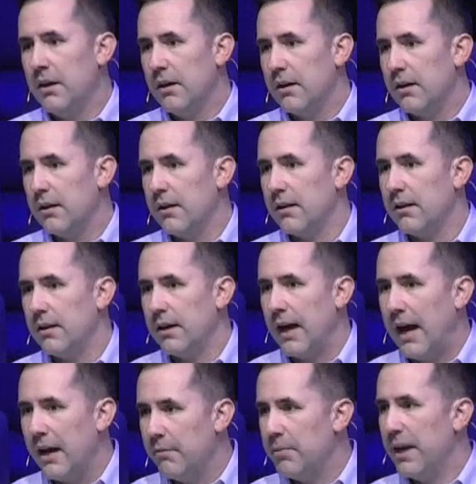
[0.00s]

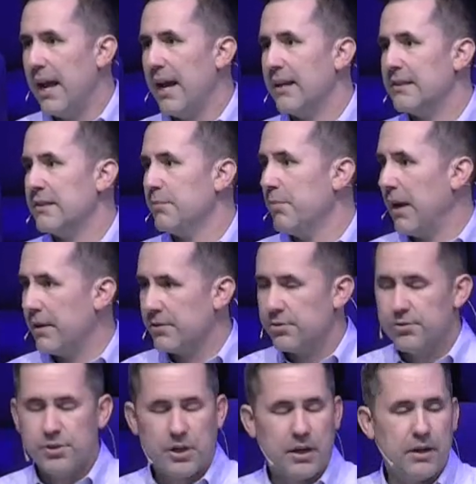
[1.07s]
I have been asked, and Pastor
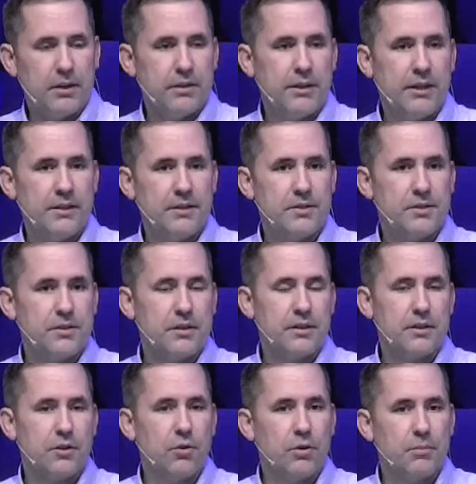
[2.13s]
John is
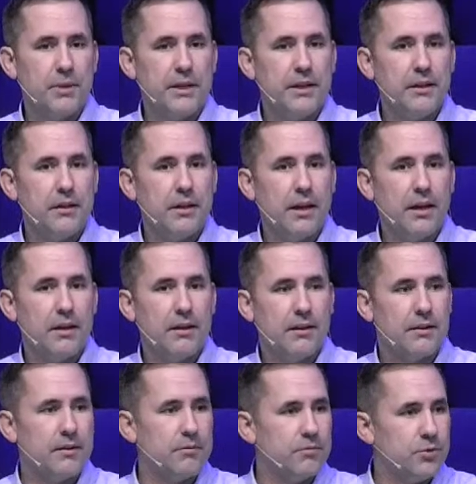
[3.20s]
going to be
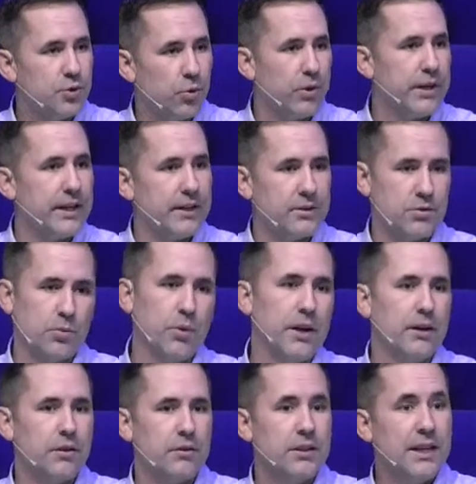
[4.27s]
joining as
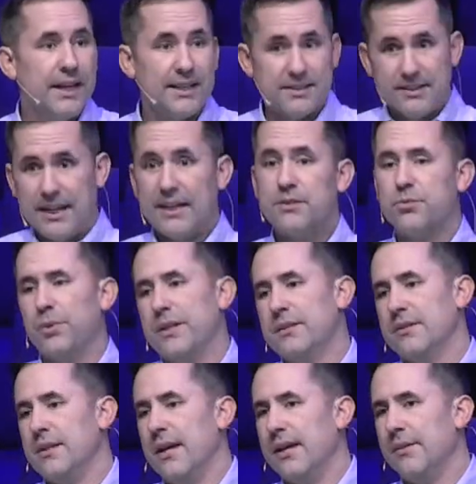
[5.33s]
well, is next
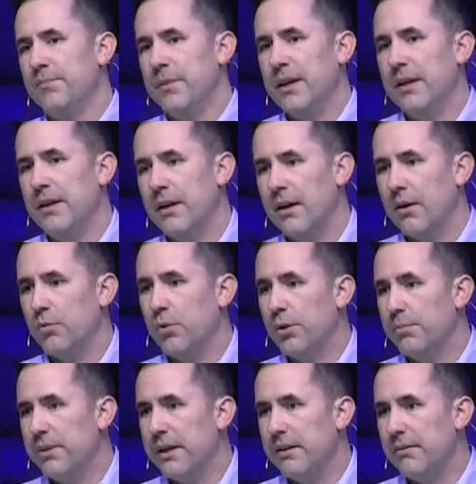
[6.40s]
Wednesday we'll
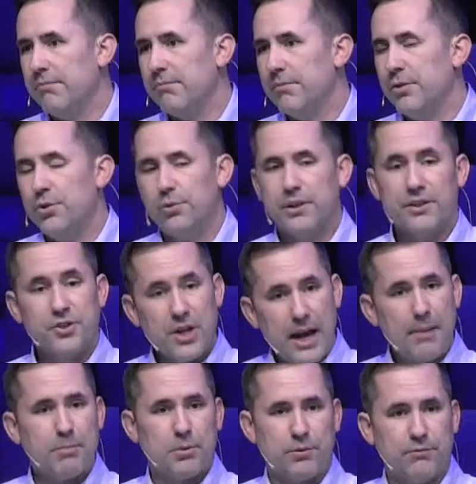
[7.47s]
be doing
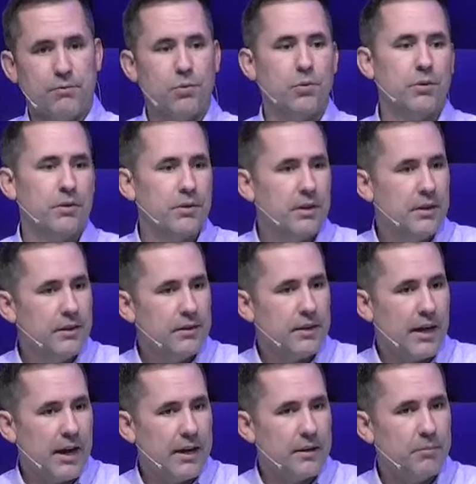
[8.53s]
chapel for the
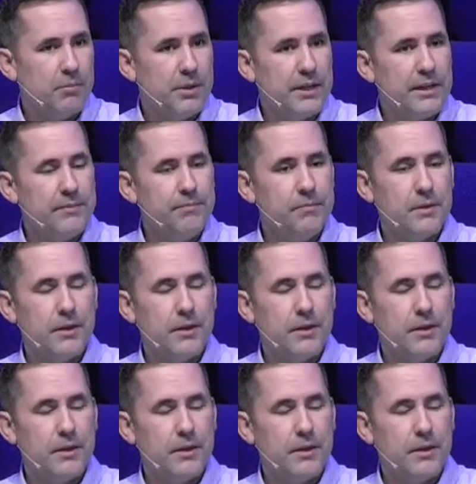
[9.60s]
IMB